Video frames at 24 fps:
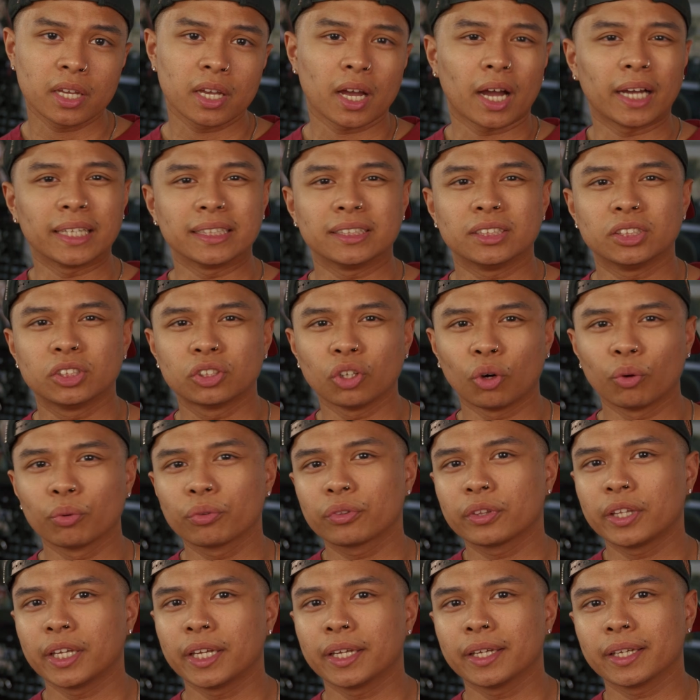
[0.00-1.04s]
I
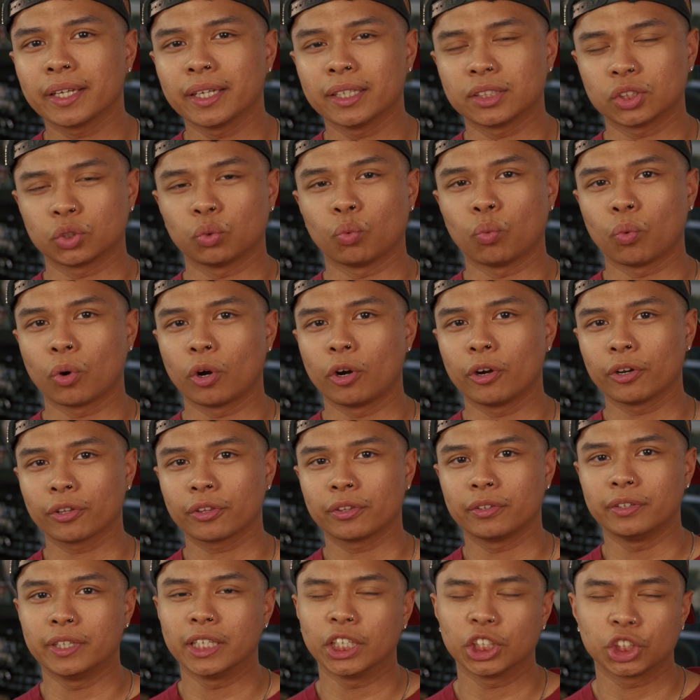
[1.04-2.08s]
don't think it's
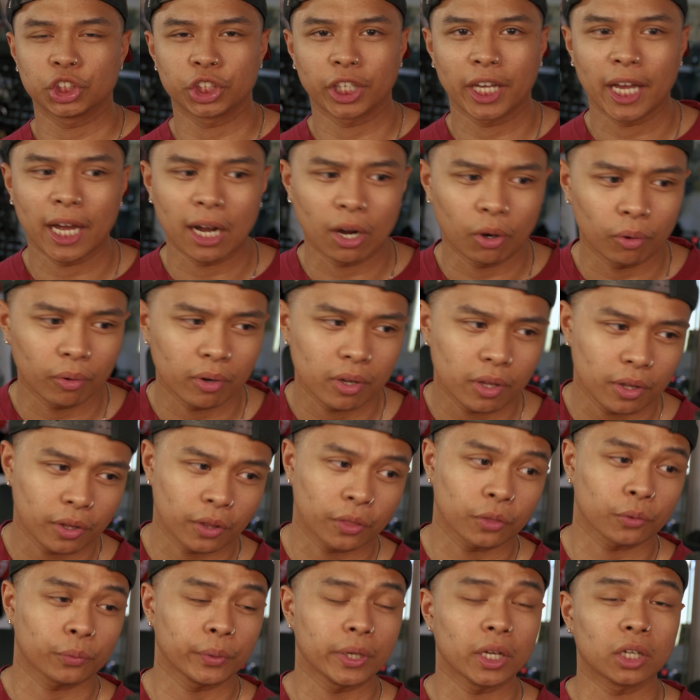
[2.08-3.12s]
worth dishing out
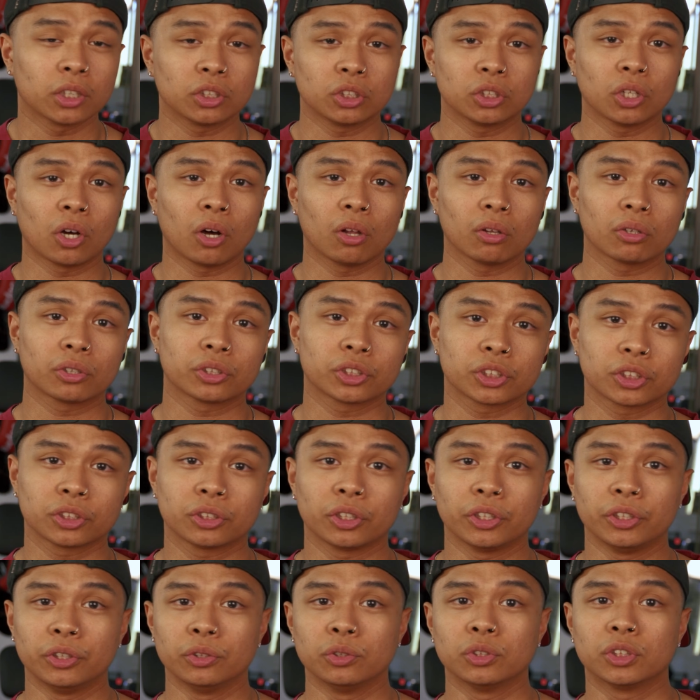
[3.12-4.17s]
$300
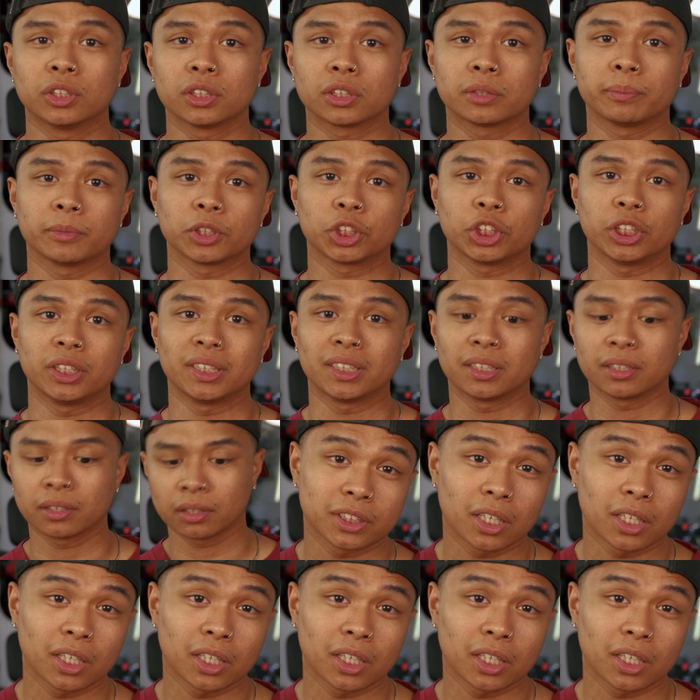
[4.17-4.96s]
to use this machine.